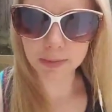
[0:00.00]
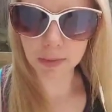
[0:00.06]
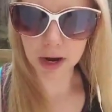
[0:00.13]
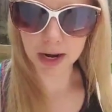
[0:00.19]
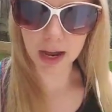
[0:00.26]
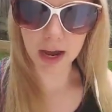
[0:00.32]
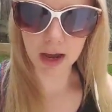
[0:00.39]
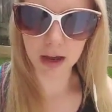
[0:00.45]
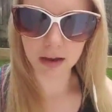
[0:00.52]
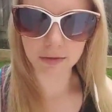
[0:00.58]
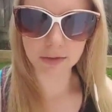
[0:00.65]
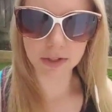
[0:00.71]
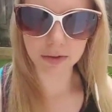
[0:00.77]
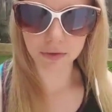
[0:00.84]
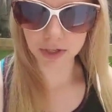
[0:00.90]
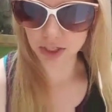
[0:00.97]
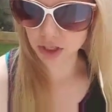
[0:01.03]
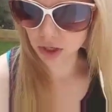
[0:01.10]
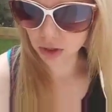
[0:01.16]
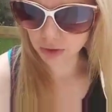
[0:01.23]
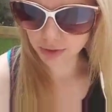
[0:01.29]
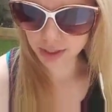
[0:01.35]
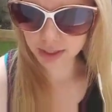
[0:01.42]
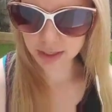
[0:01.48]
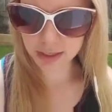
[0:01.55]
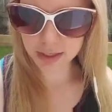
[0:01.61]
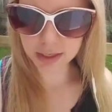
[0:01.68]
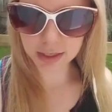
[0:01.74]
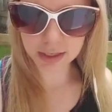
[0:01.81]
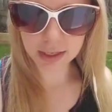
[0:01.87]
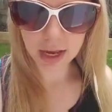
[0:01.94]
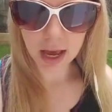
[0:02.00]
might have different intolerances,